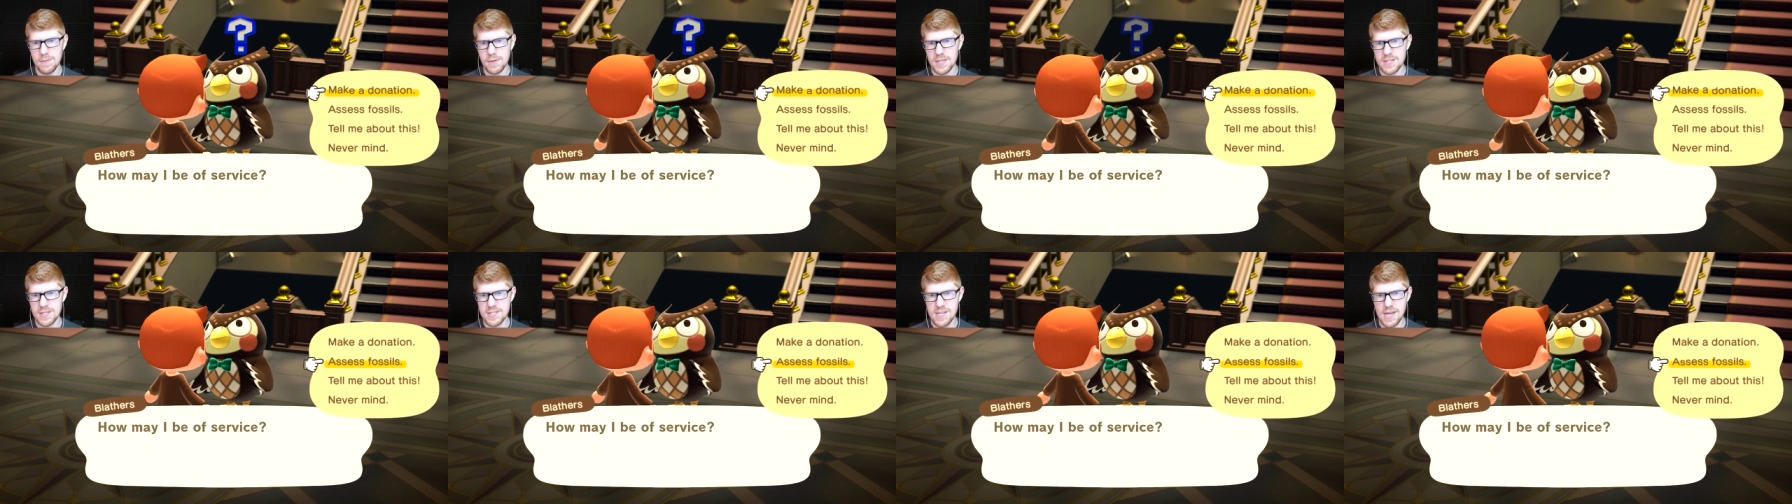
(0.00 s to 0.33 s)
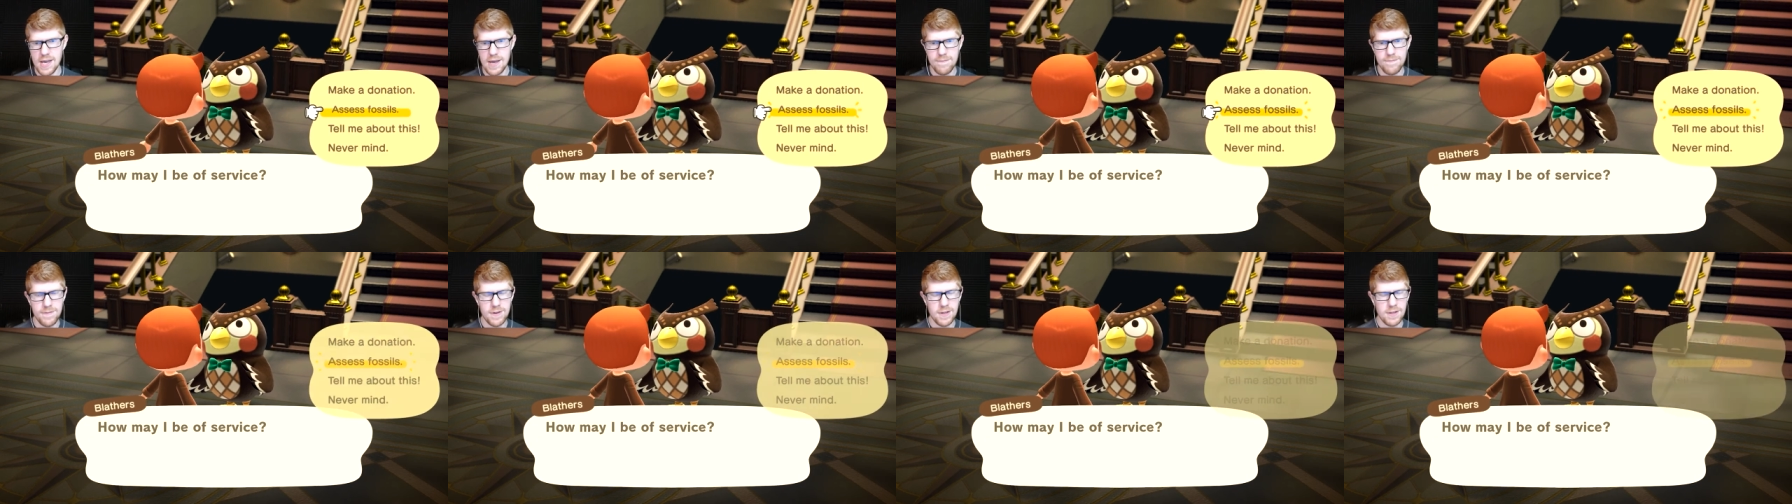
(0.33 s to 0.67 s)
Because
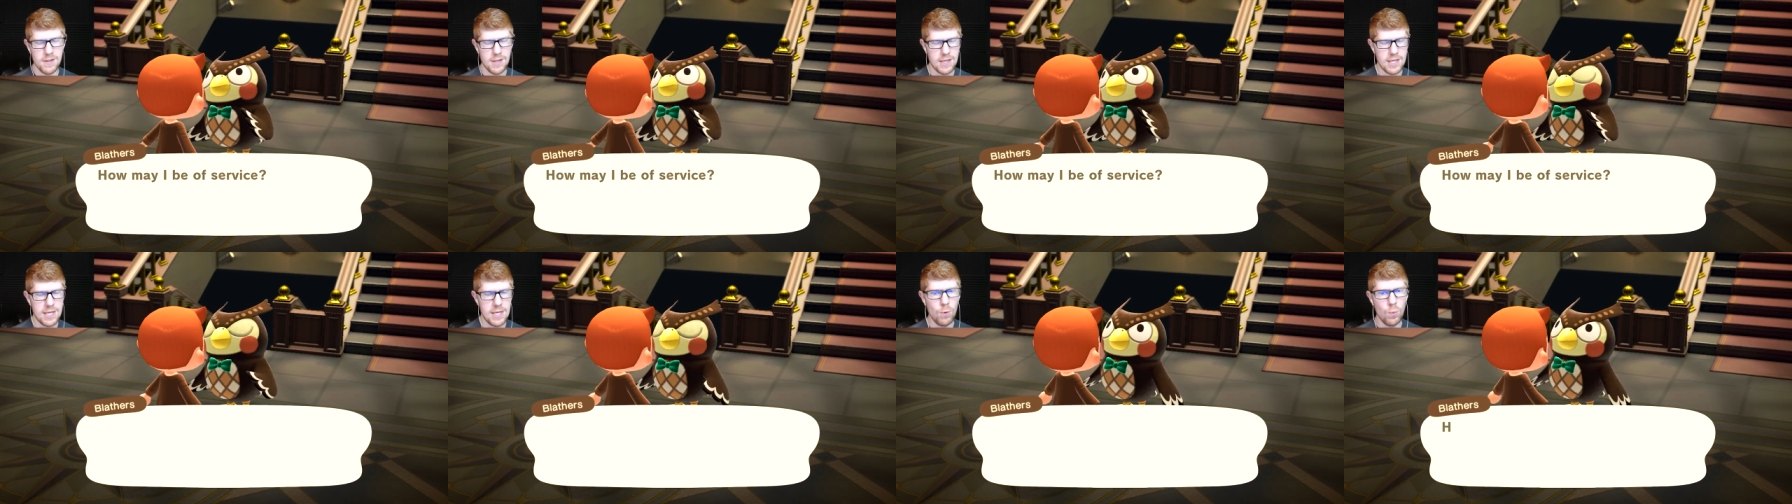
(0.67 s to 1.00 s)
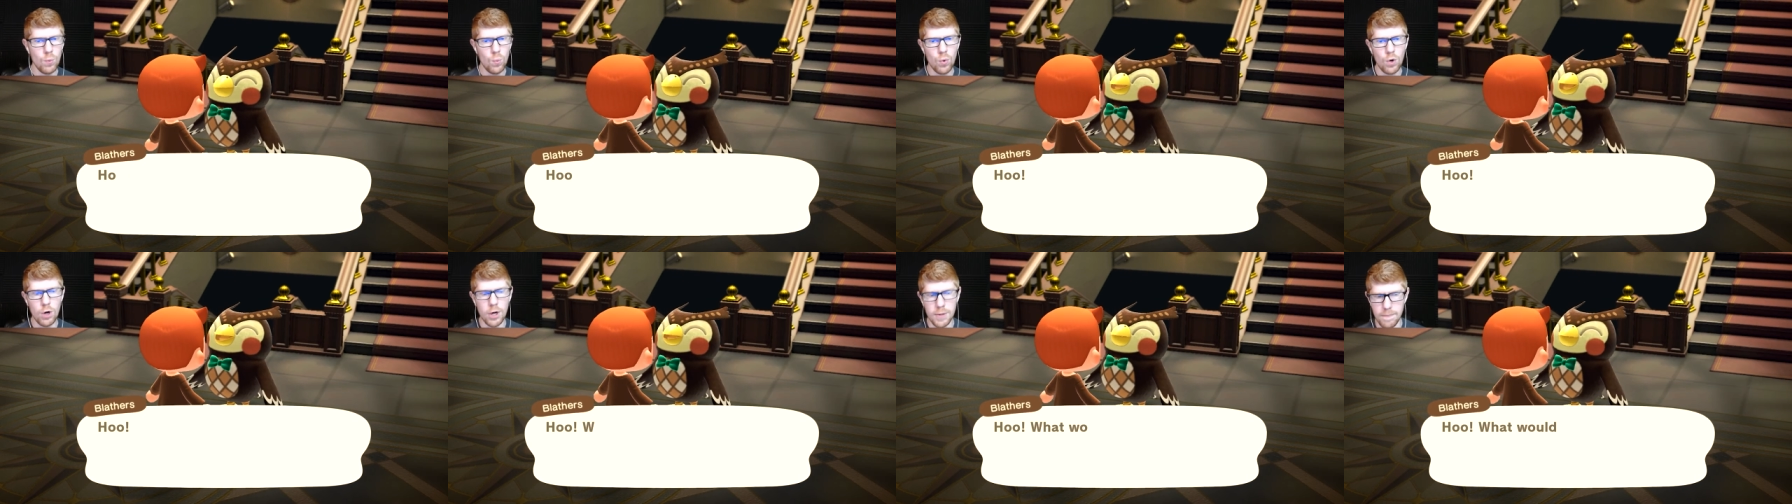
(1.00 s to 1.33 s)
I feel like he
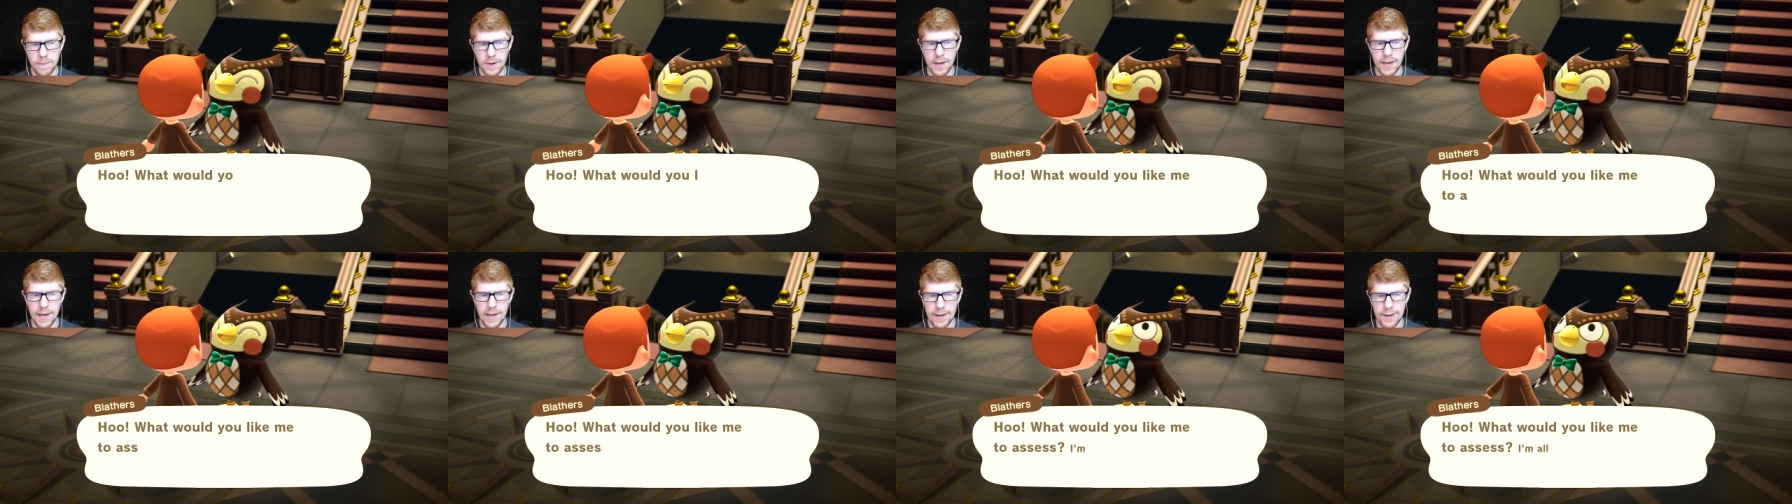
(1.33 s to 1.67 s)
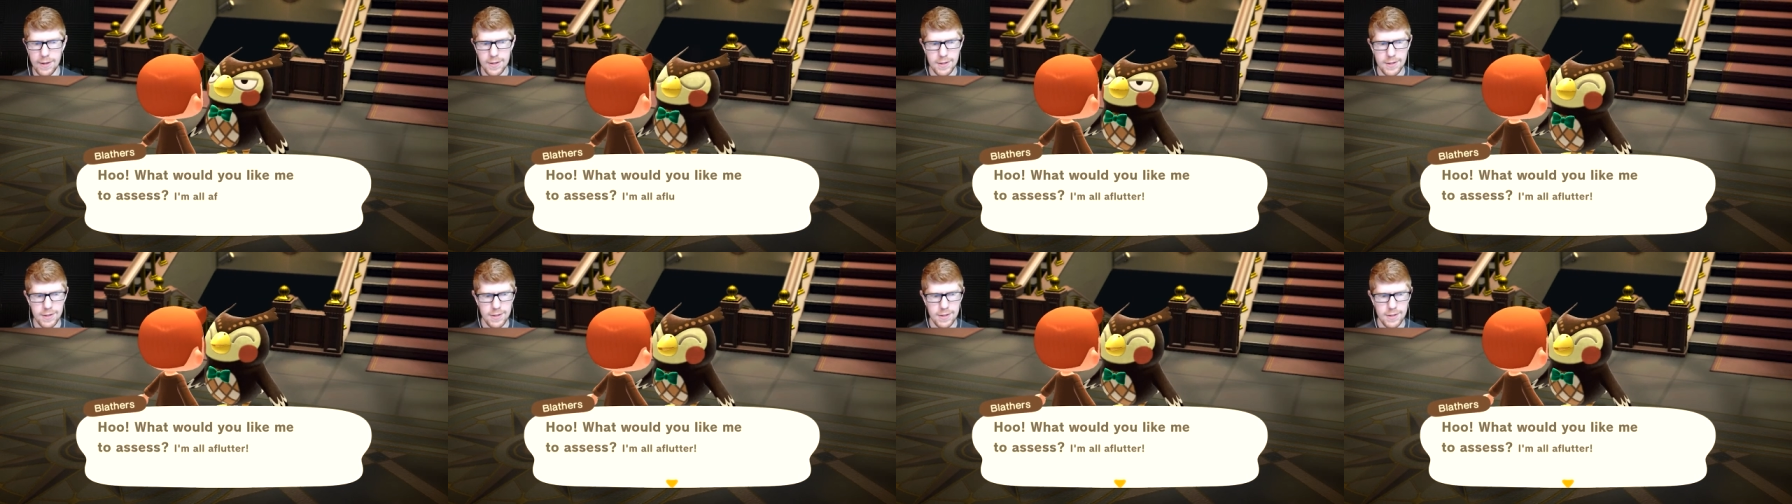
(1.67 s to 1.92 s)
would be.